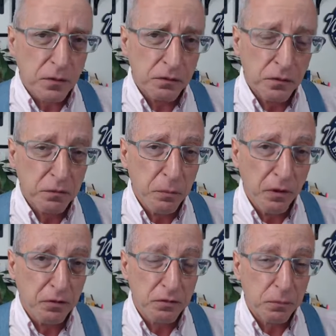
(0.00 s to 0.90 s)
there's
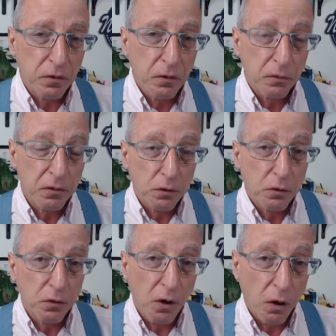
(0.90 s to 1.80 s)
millions of people that
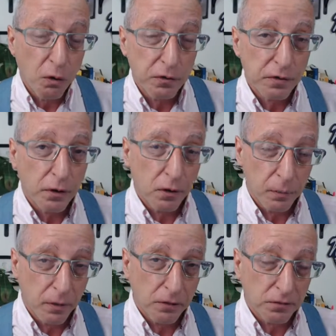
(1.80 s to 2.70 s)
don't know that they're a
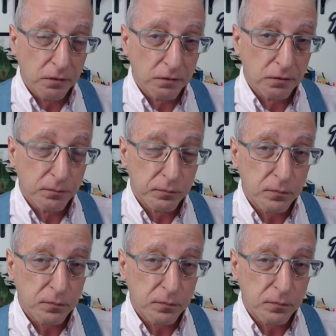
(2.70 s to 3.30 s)
business.